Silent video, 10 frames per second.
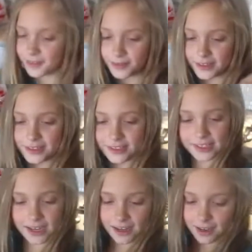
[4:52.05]
me
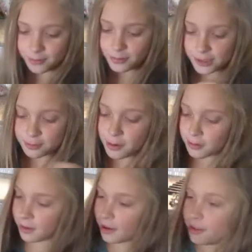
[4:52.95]
check. I'm just
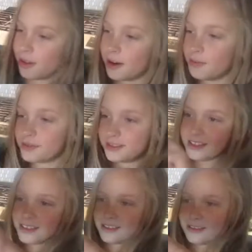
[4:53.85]
putting my thumb,
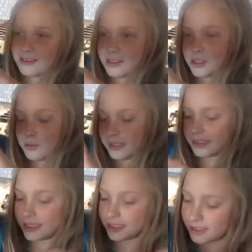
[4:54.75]
the 2
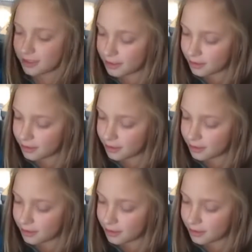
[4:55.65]
inches.